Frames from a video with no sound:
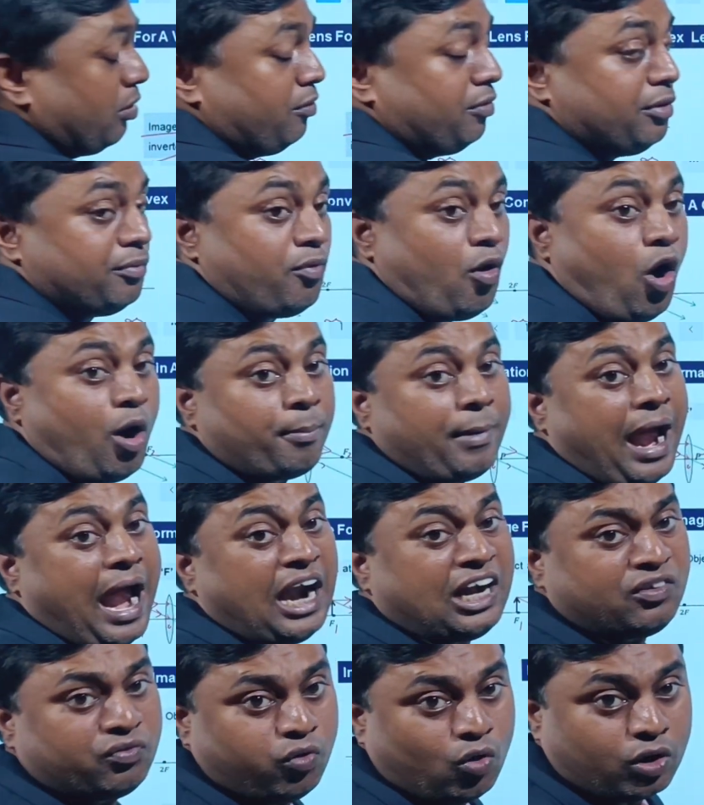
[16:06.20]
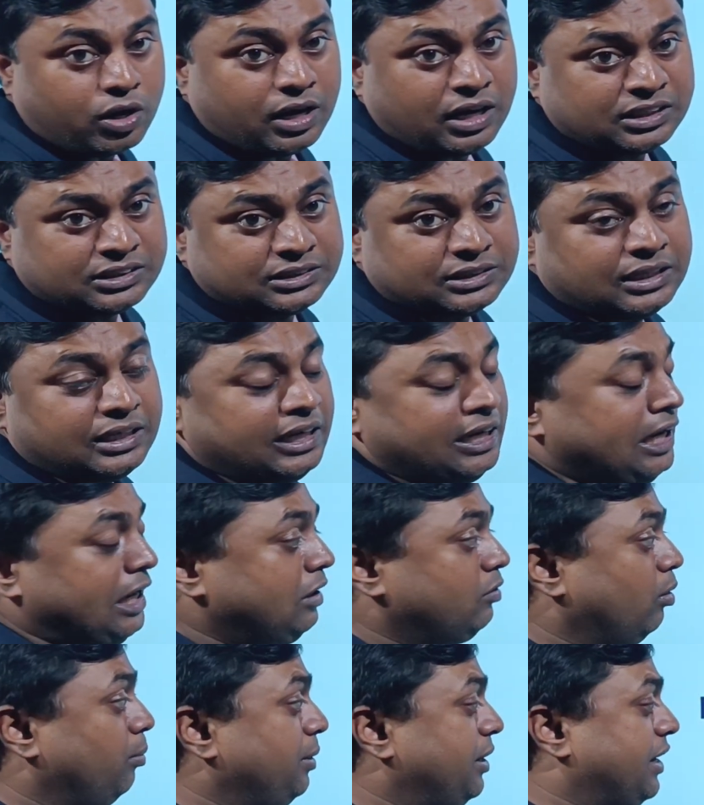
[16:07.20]
will be formed at focus. It
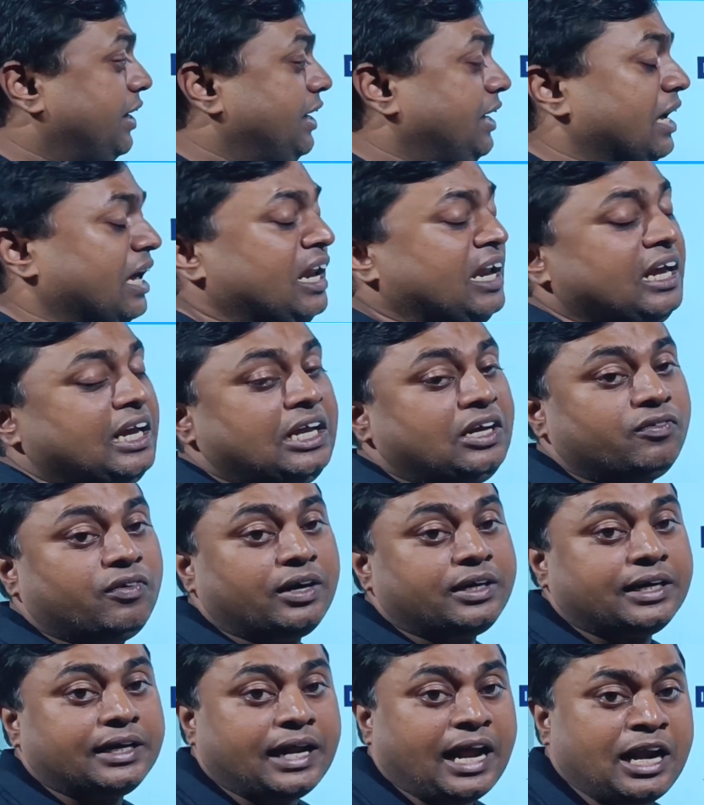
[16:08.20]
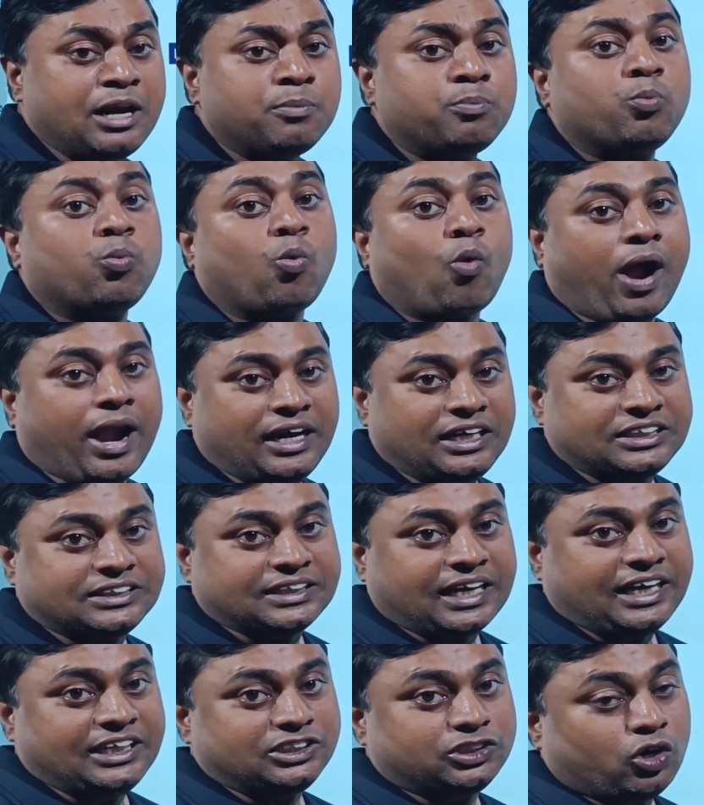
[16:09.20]
will be real, inverted and point
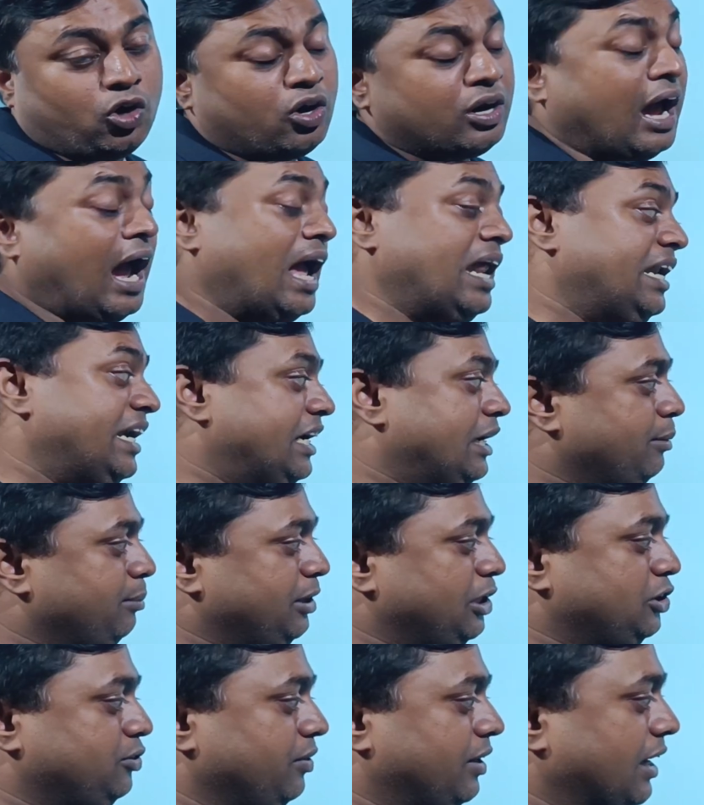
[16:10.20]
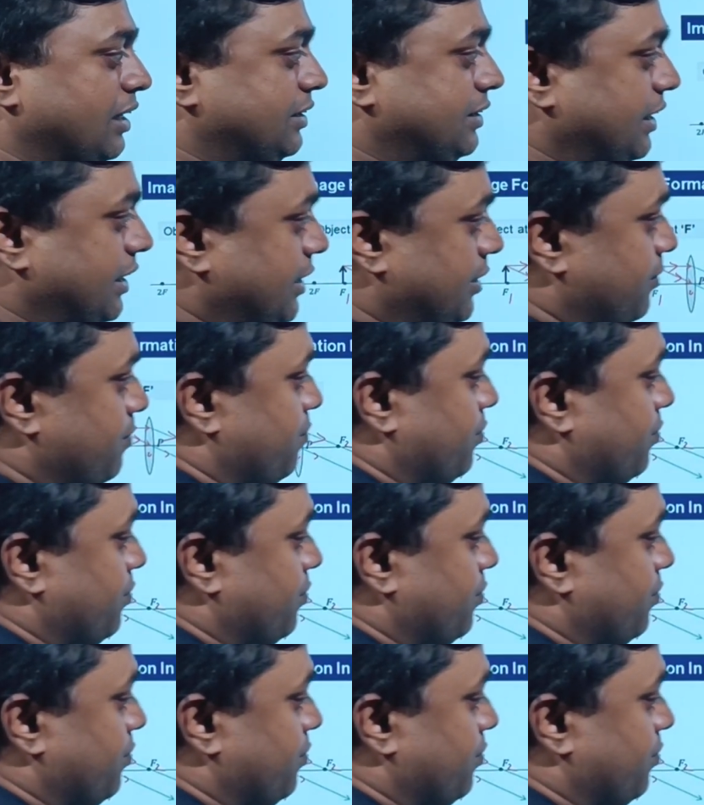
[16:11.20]
size or highly diminished, we can say.